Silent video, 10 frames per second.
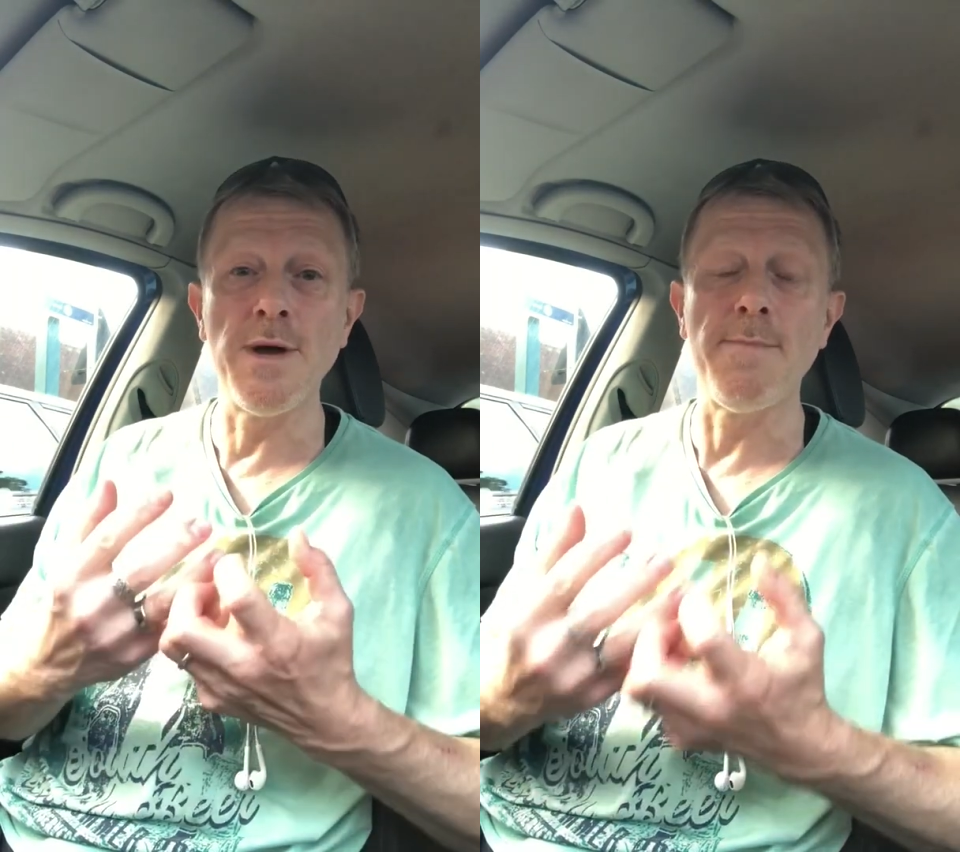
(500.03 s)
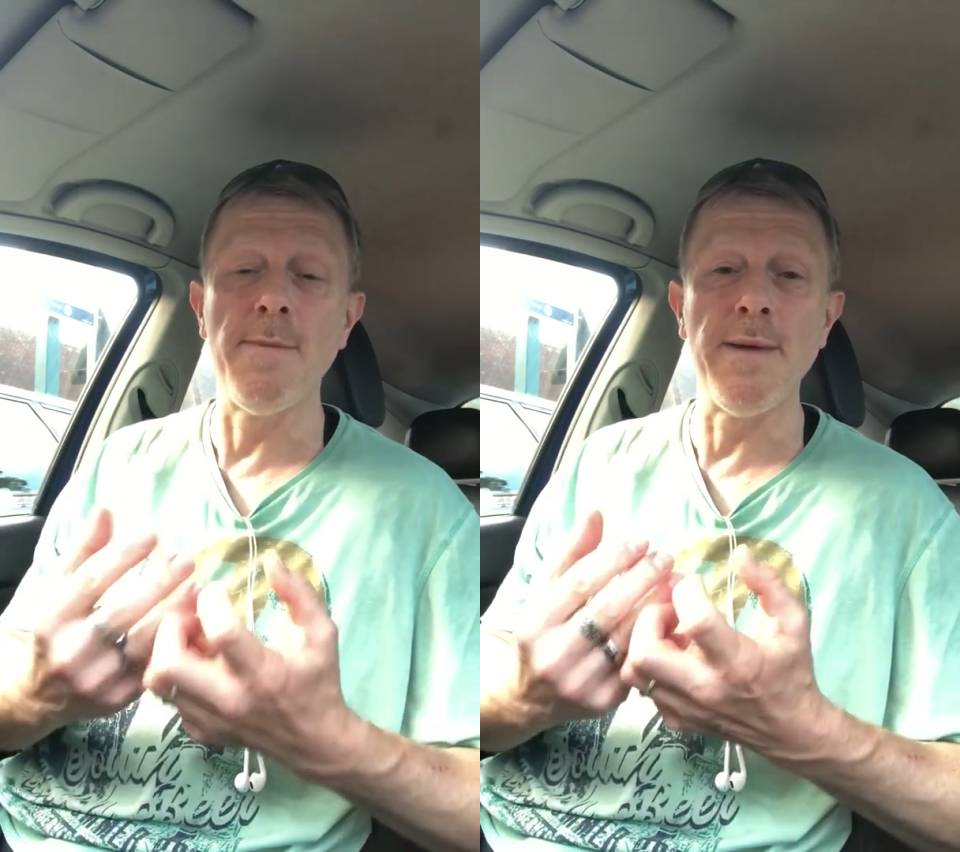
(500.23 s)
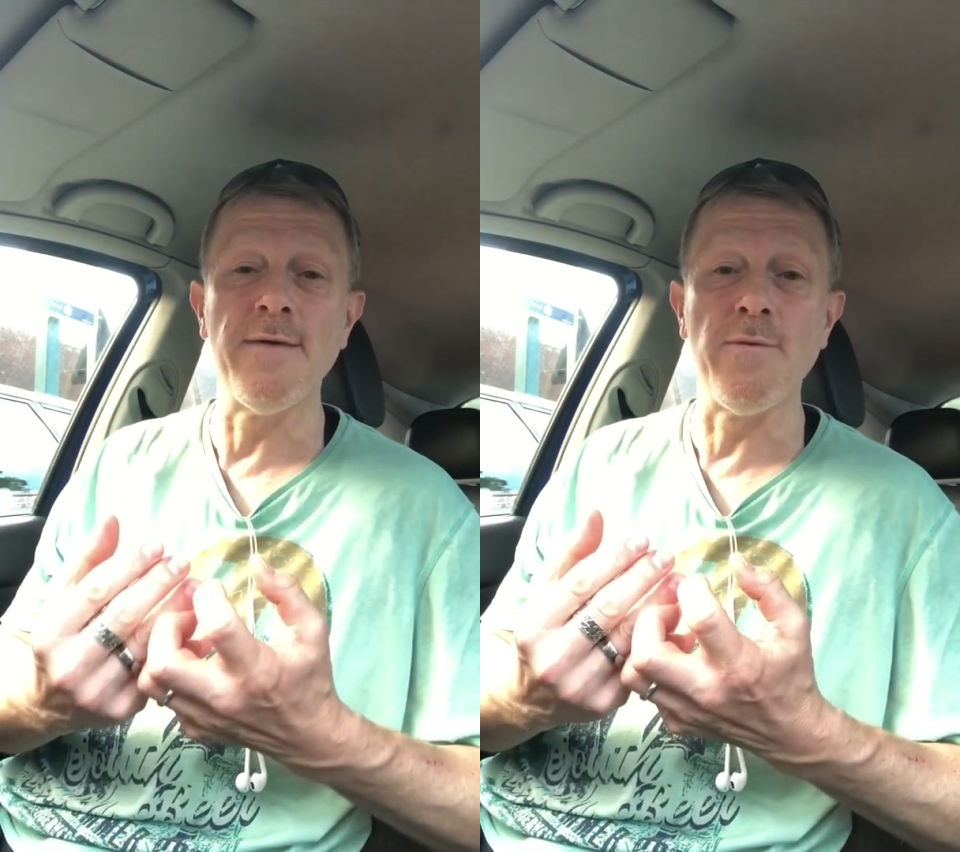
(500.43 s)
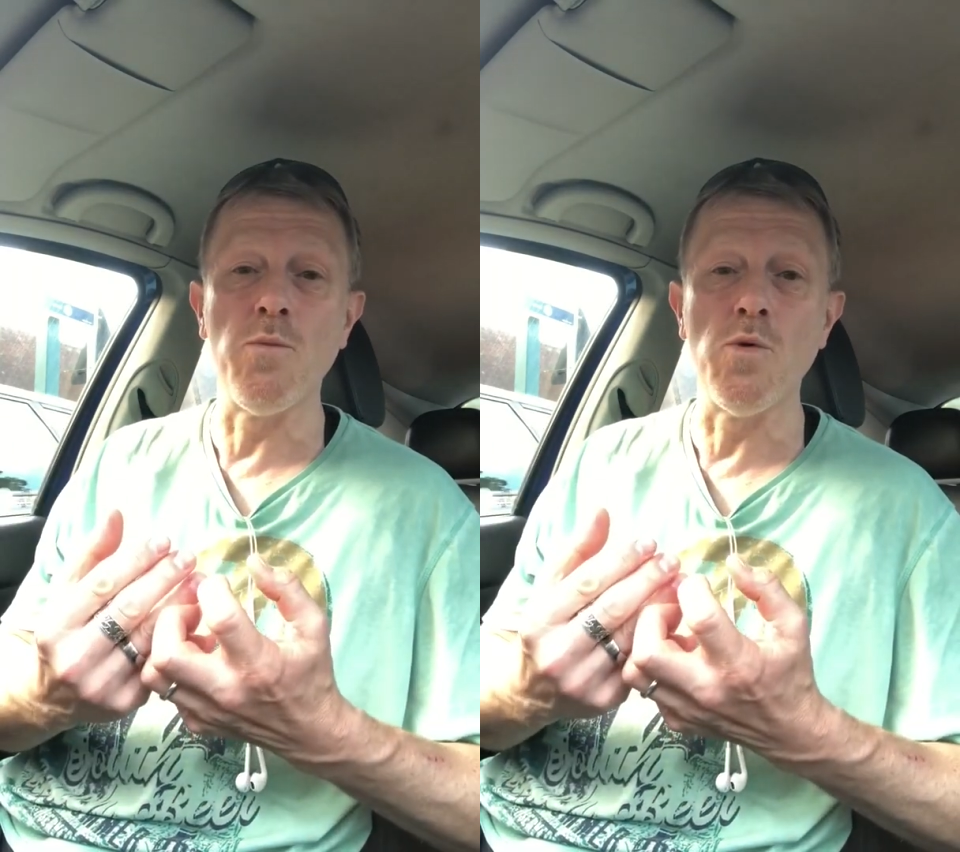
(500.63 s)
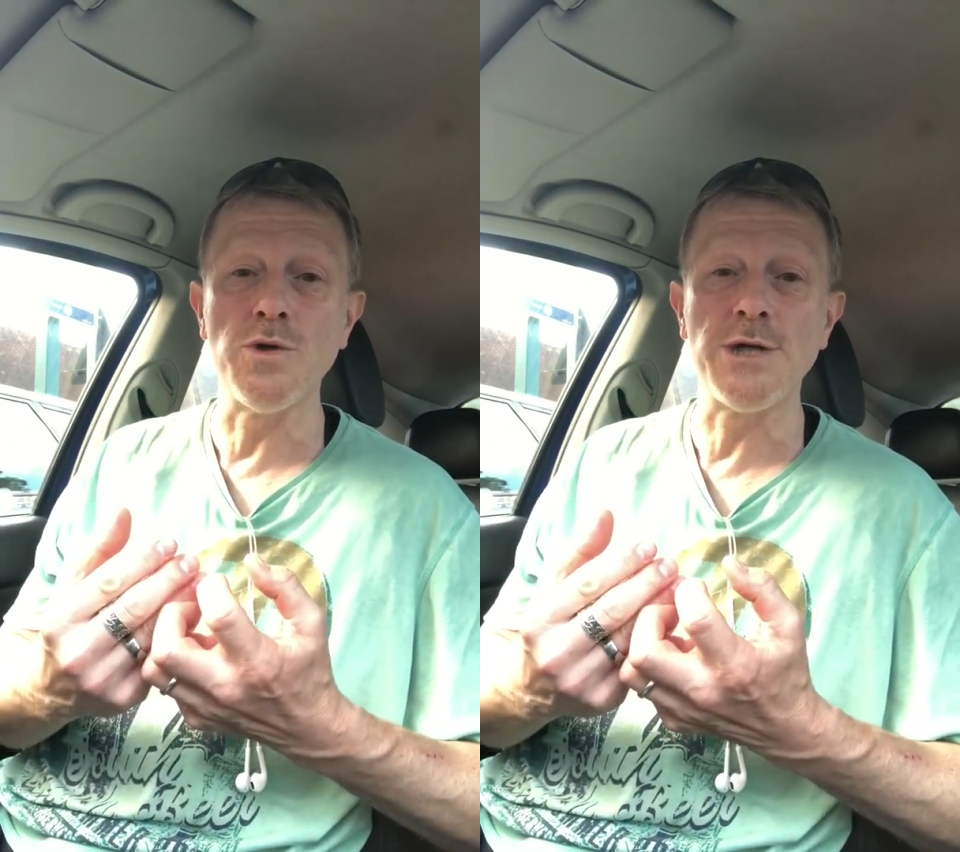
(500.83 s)
up a bit of a
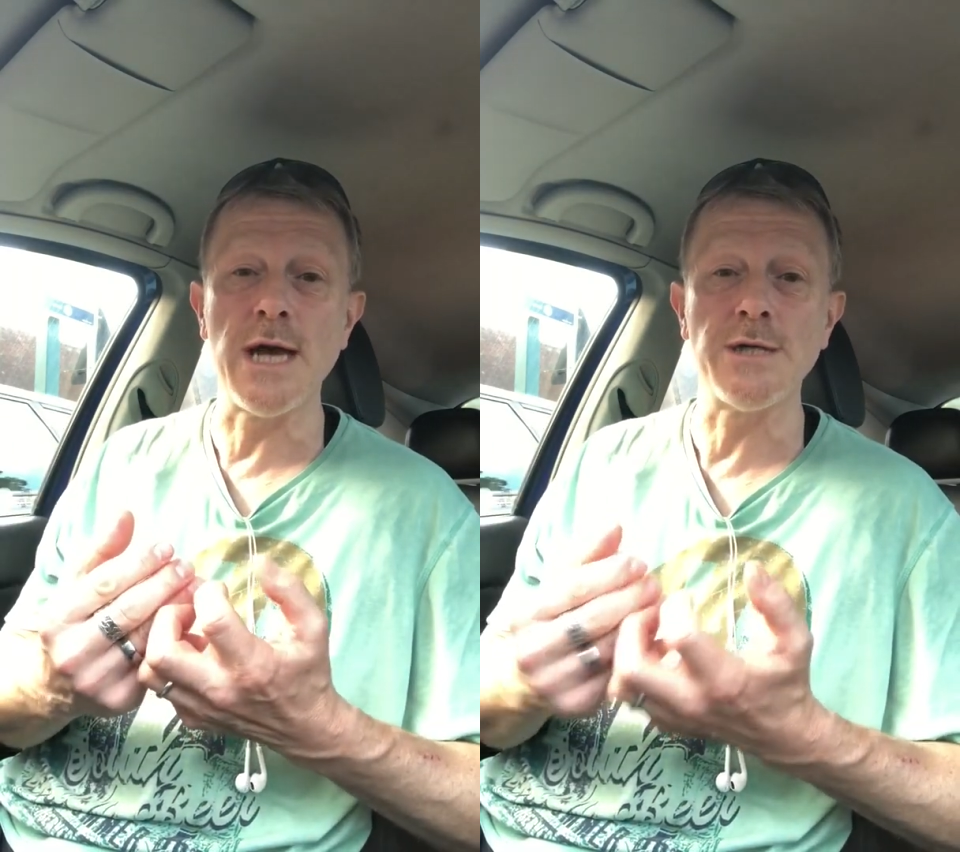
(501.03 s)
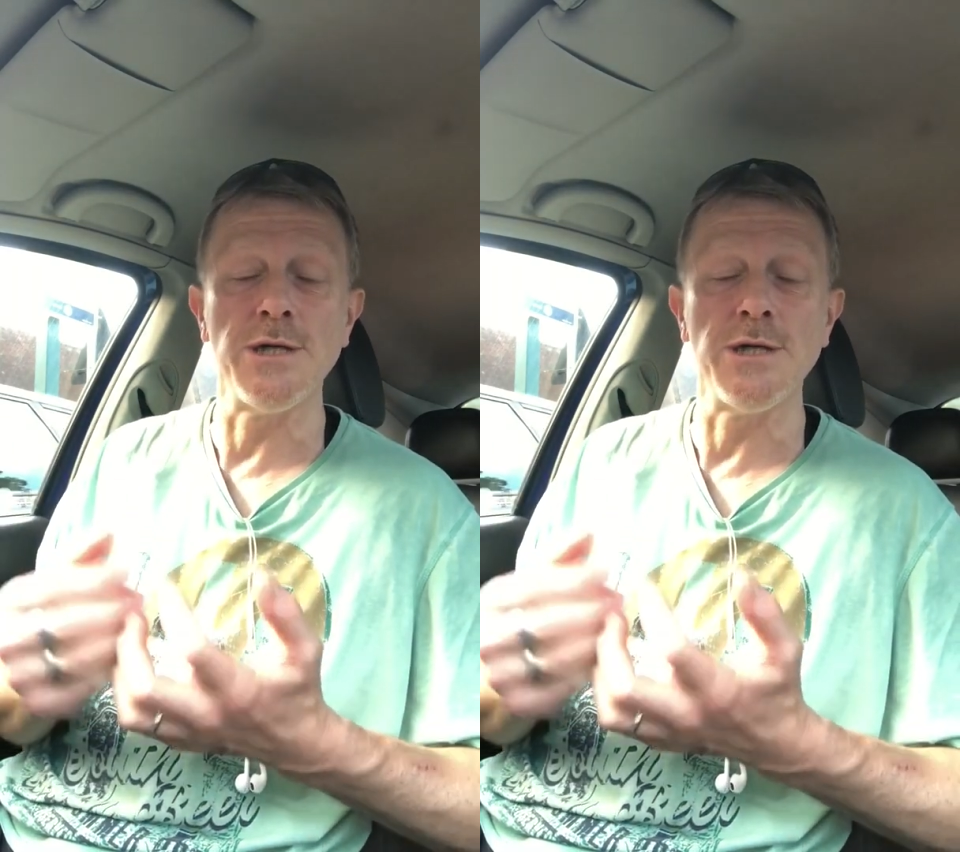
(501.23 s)
war chest.